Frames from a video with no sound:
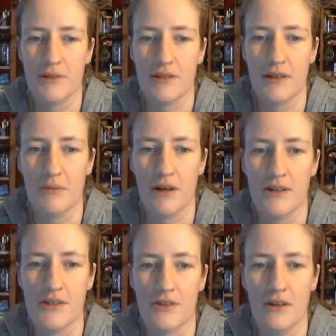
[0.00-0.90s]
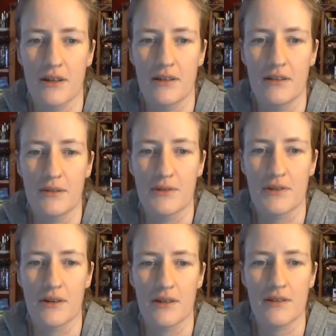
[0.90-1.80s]
same restaurant. It was
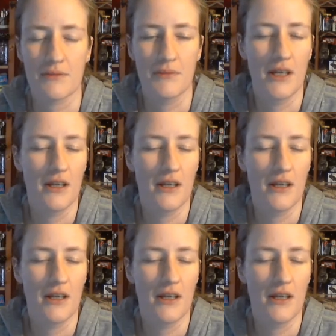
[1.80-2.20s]
awesome.